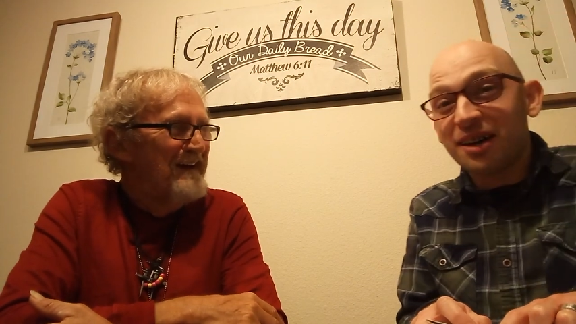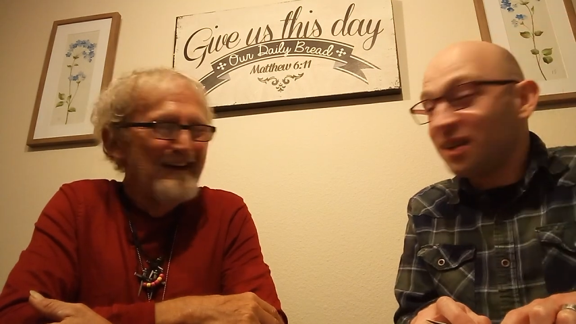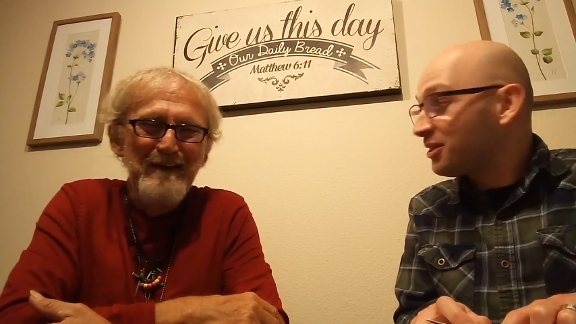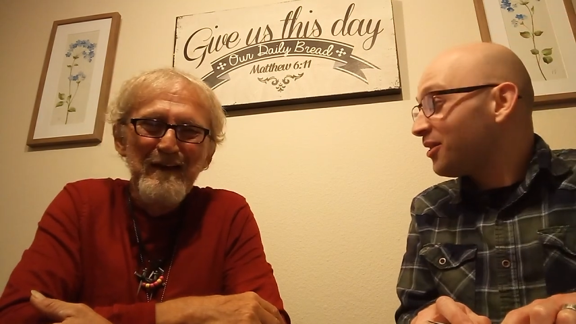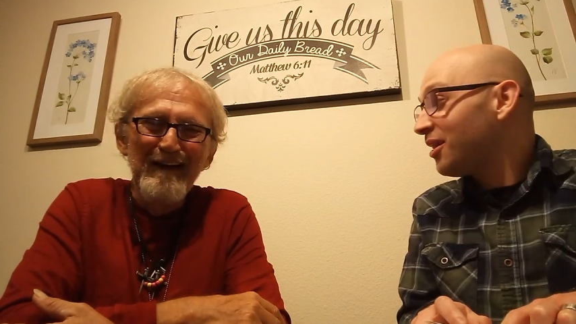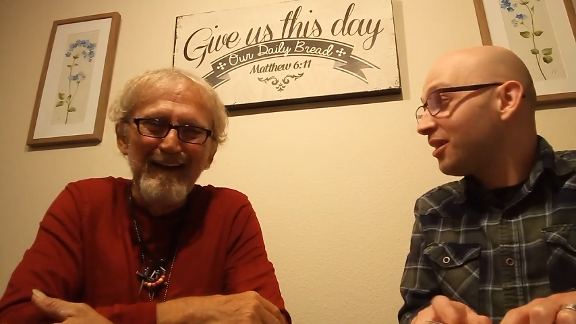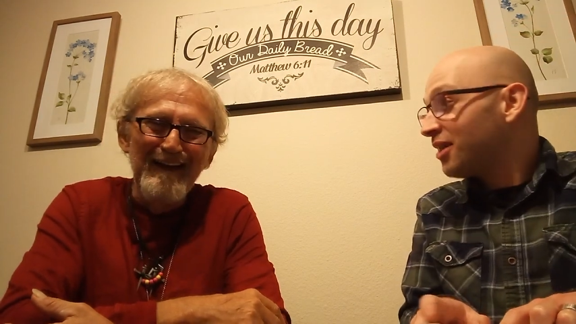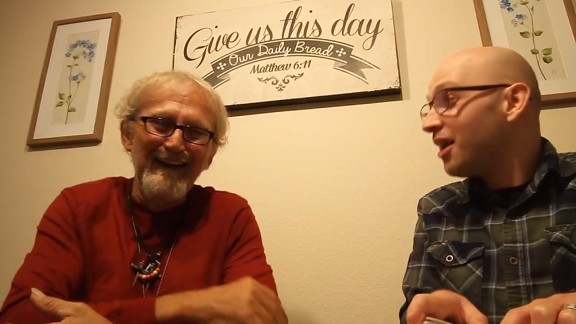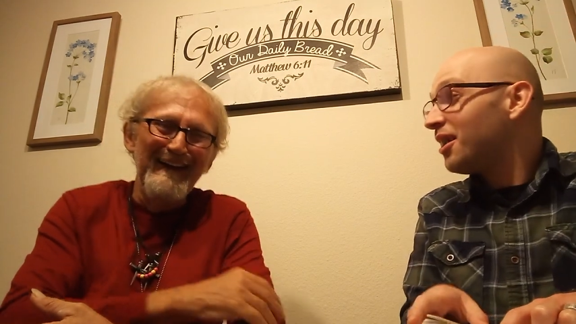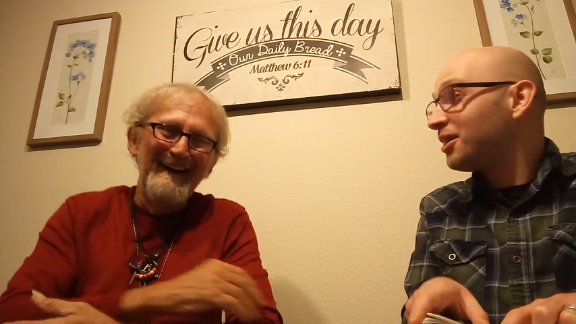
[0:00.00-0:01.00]
Speaker 1: cut us uh,
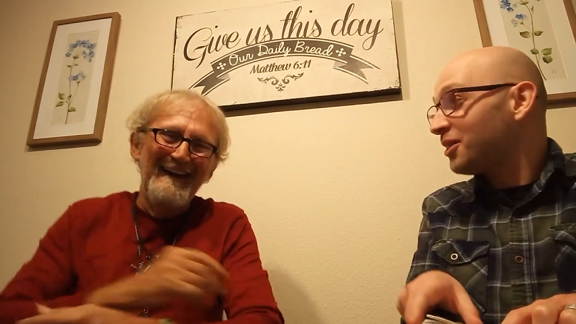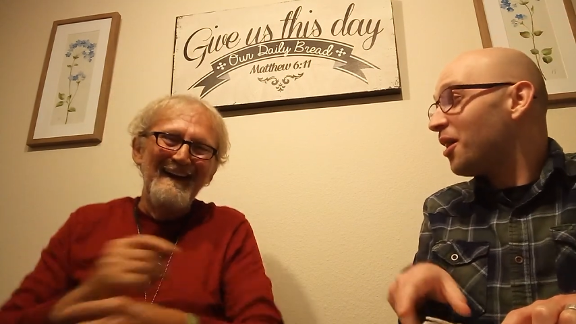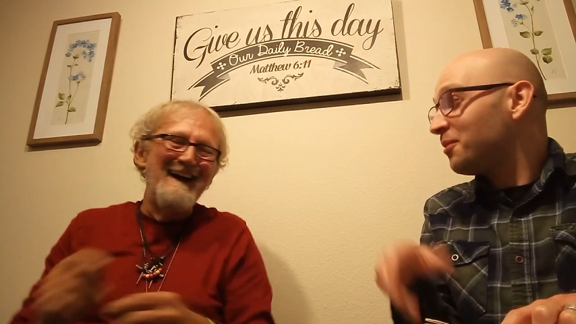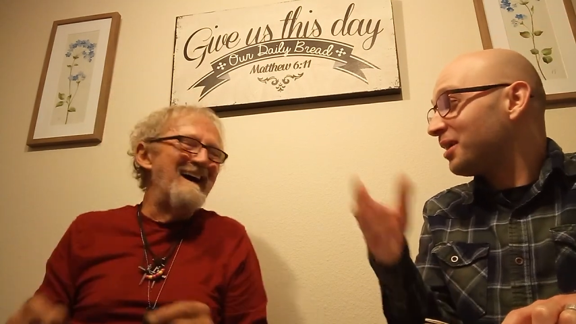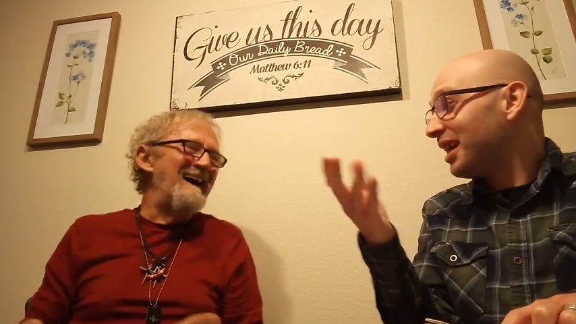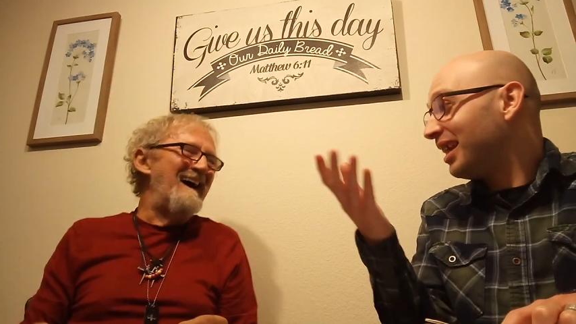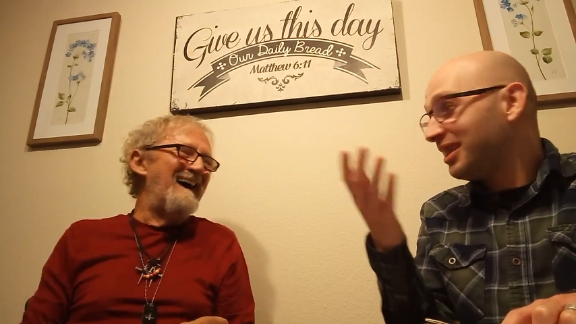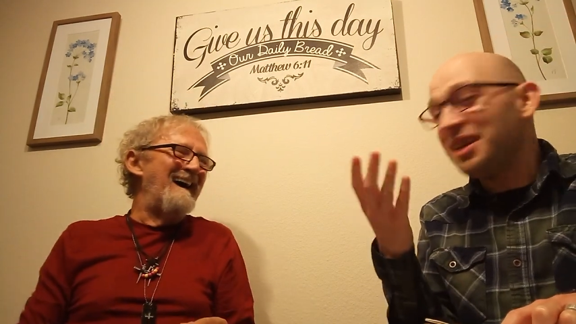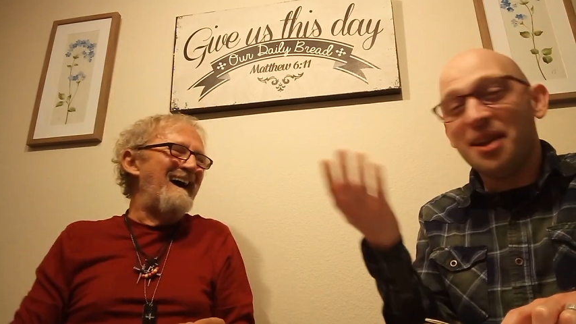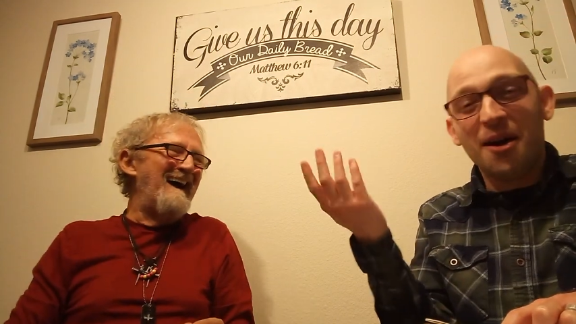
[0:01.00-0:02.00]
cut us off again.
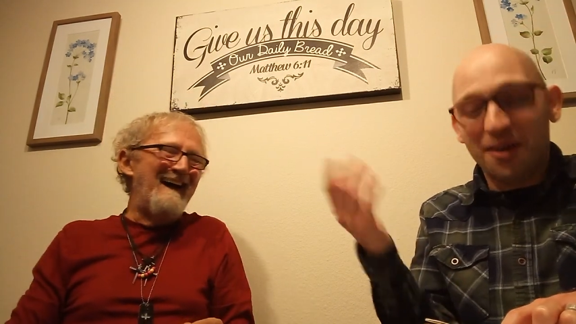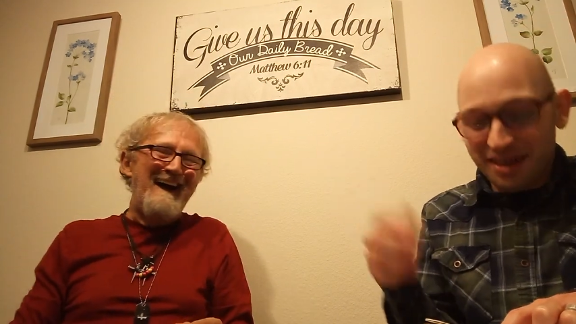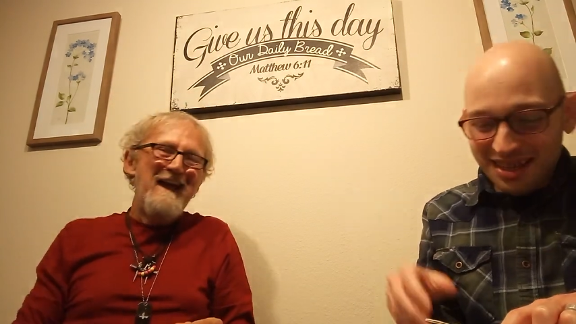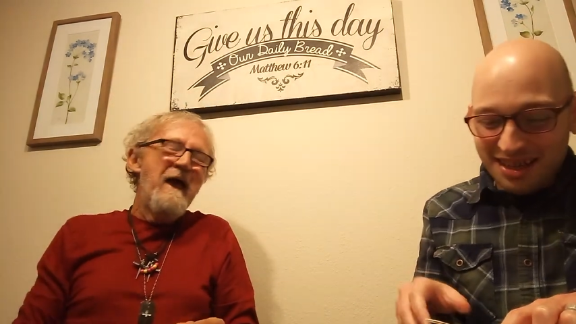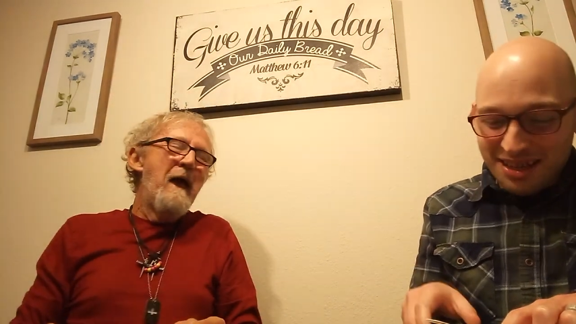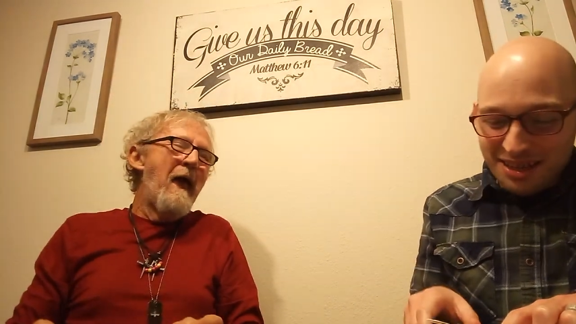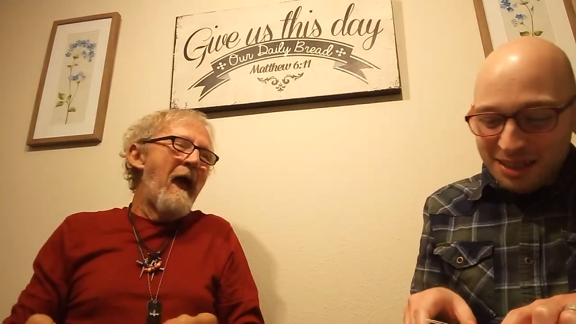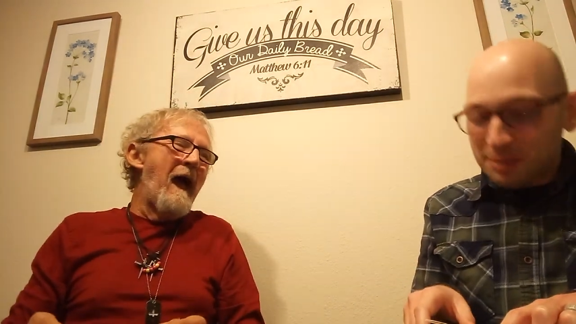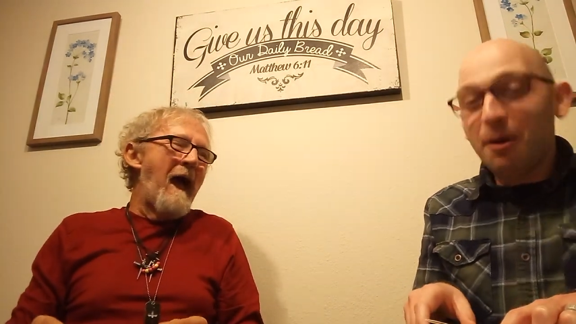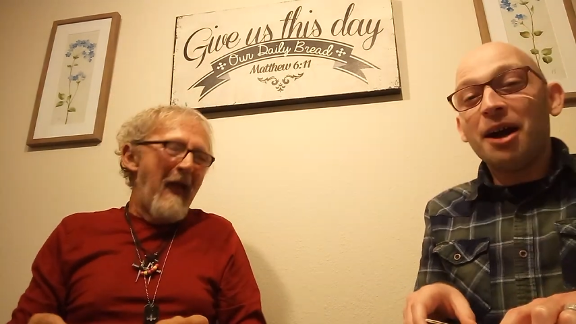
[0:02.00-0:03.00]
You know,
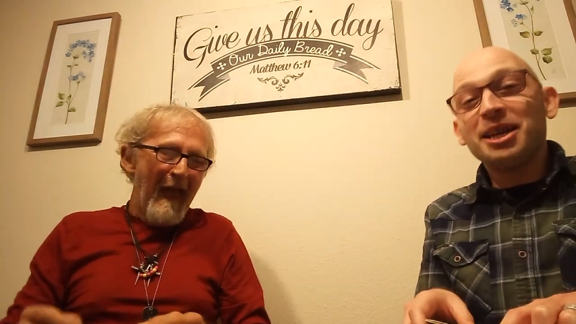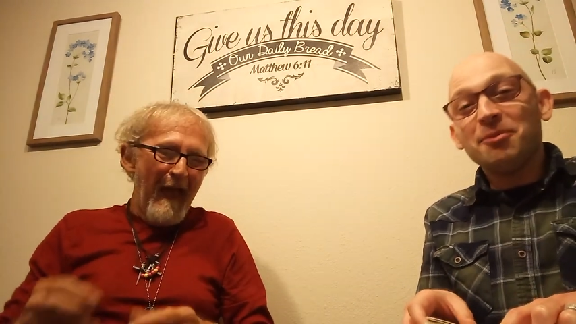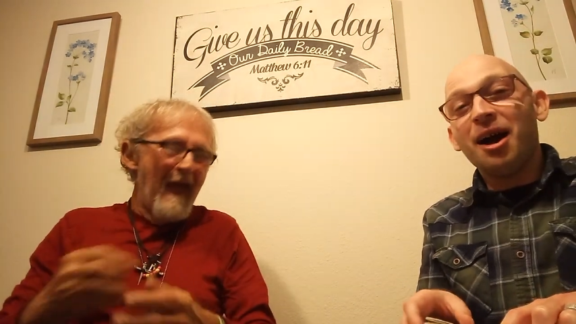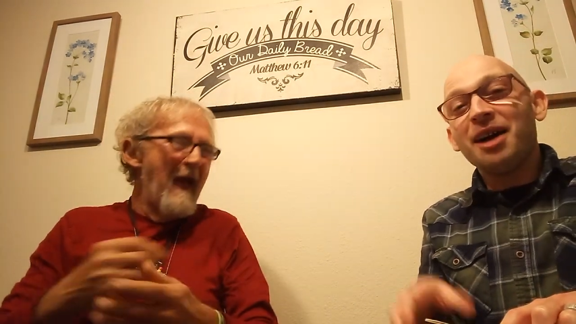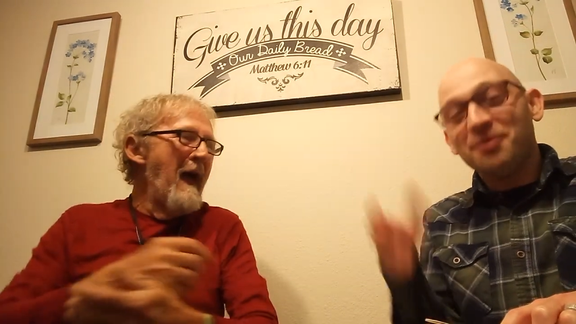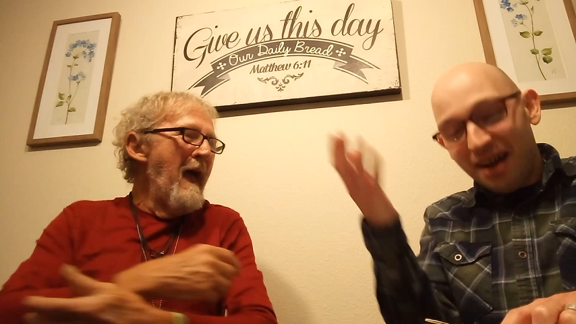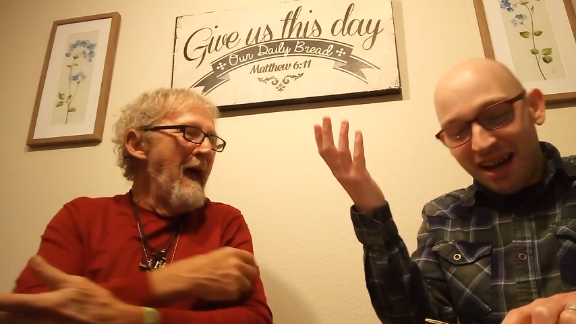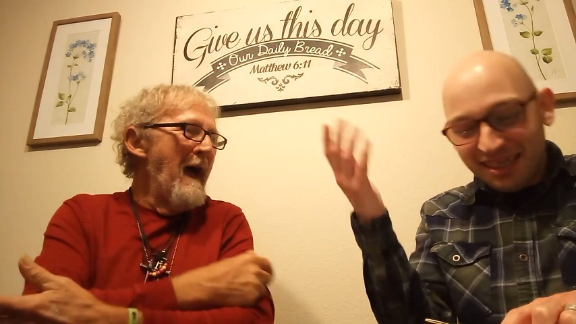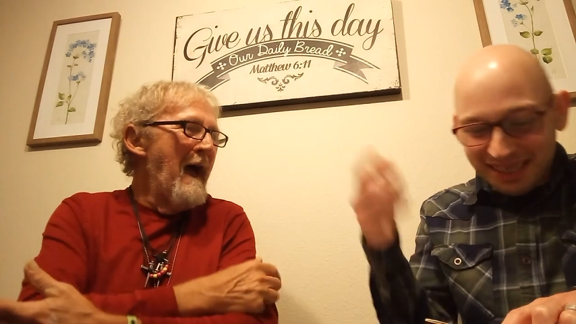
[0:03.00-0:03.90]
spotty Wi-Fi. You